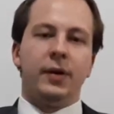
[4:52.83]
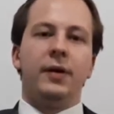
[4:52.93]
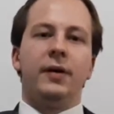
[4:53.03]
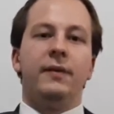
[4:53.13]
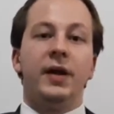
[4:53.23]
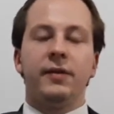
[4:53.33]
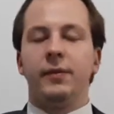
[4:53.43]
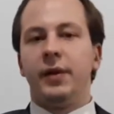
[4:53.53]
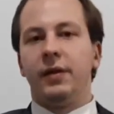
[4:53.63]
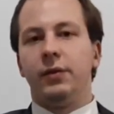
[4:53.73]
That's the
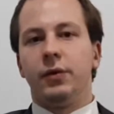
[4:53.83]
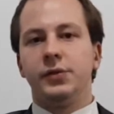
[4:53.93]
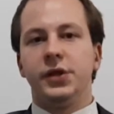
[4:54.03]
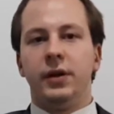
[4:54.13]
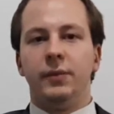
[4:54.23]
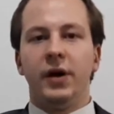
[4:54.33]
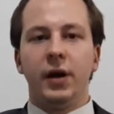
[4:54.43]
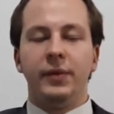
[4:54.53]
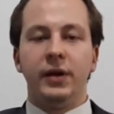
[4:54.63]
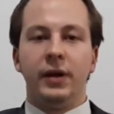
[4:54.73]
best option in my
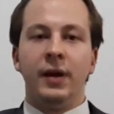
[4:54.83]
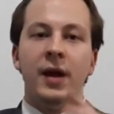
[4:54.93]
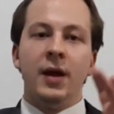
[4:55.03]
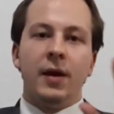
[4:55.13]
opinion.